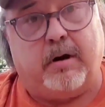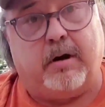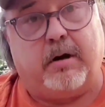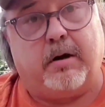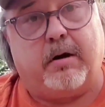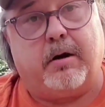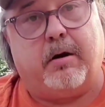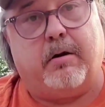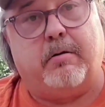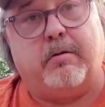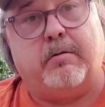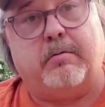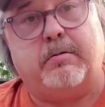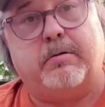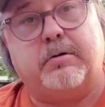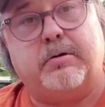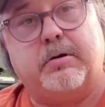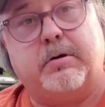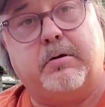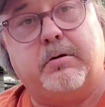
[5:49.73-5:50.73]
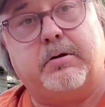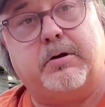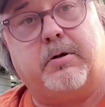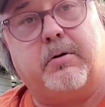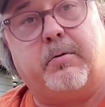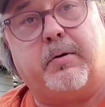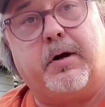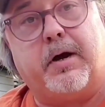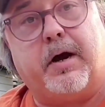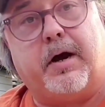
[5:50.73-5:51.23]
There you go.
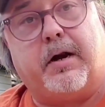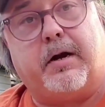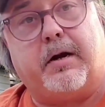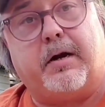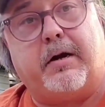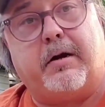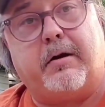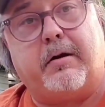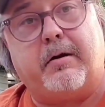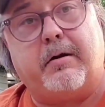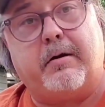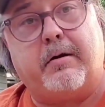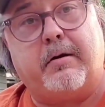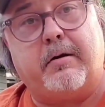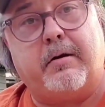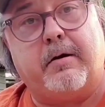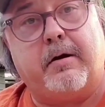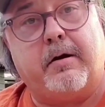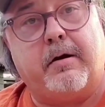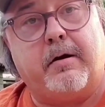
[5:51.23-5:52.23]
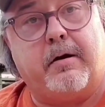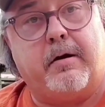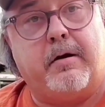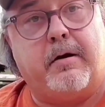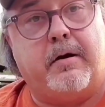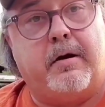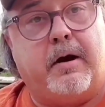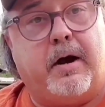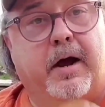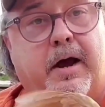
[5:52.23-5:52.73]
See what we got here?
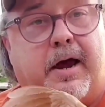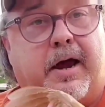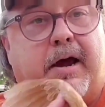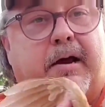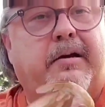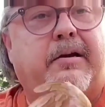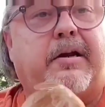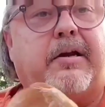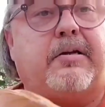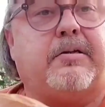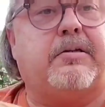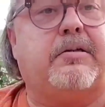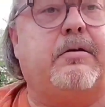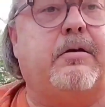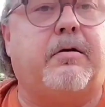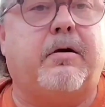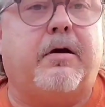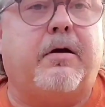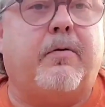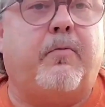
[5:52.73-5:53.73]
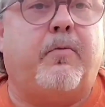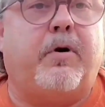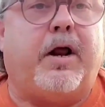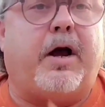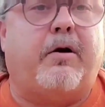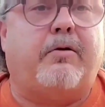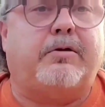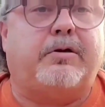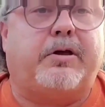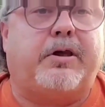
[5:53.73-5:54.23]
I had these when
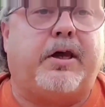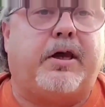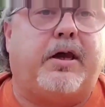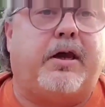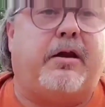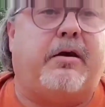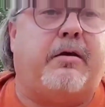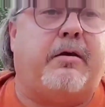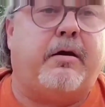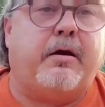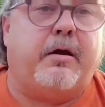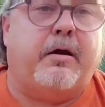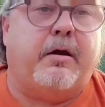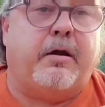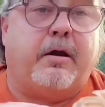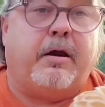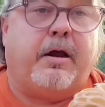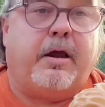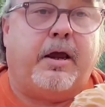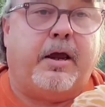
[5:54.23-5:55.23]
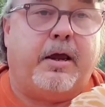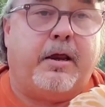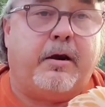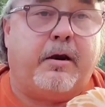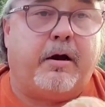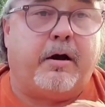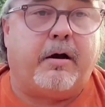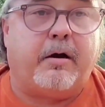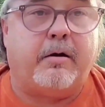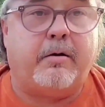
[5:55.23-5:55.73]
I was a kid,
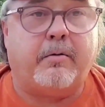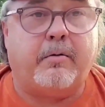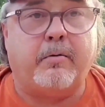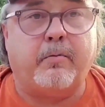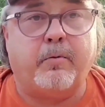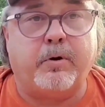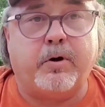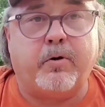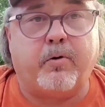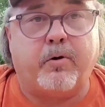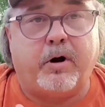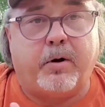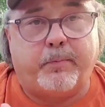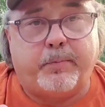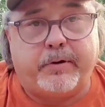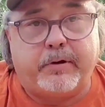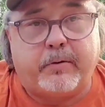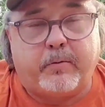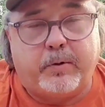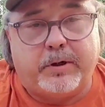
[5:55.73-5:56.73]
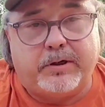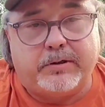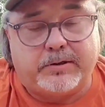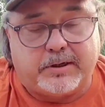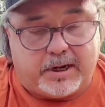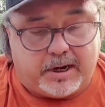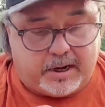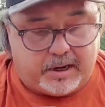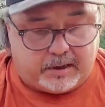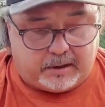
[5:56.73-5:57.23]
and we grew up in
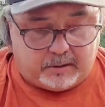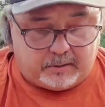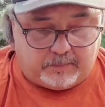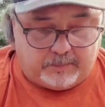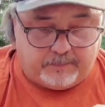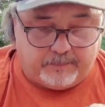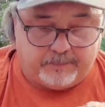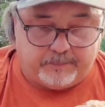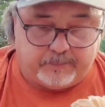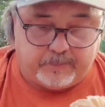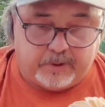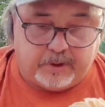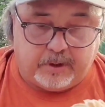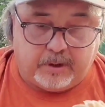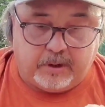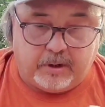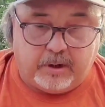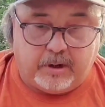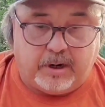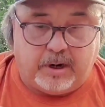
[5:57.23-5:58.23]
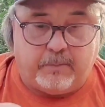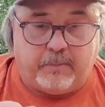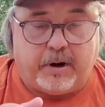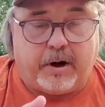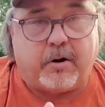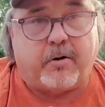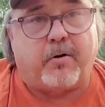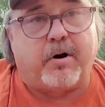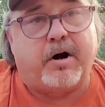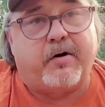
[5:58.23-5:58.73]
Louisiana, and
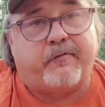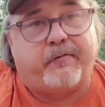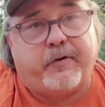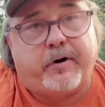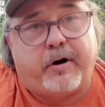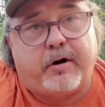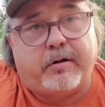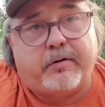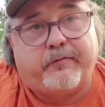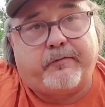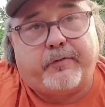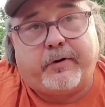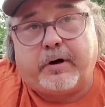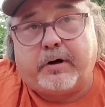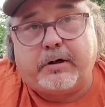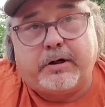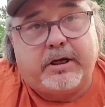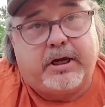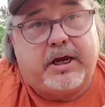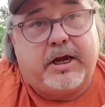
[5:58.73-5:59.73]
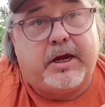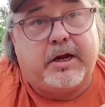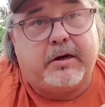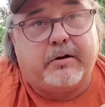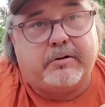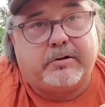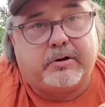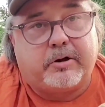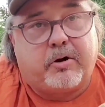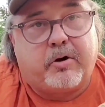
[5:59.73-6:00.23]
my grandfather for
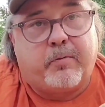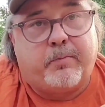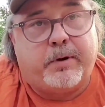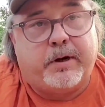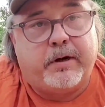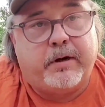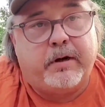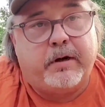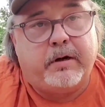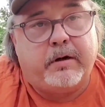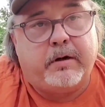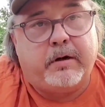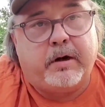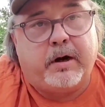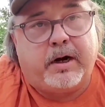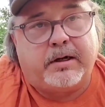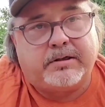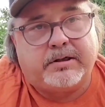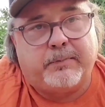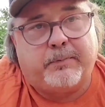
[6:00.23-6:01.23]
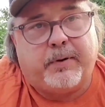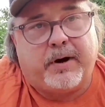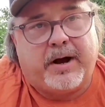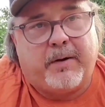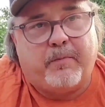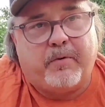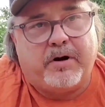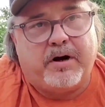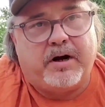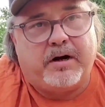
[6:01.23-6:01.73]
years told me, I said,
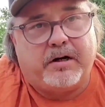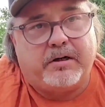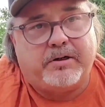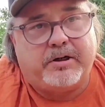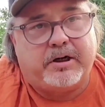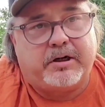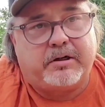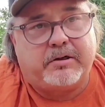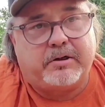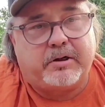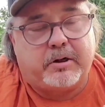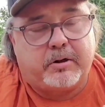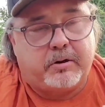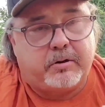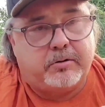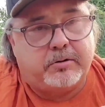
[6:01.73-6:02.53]
Pop, what kind of chickens are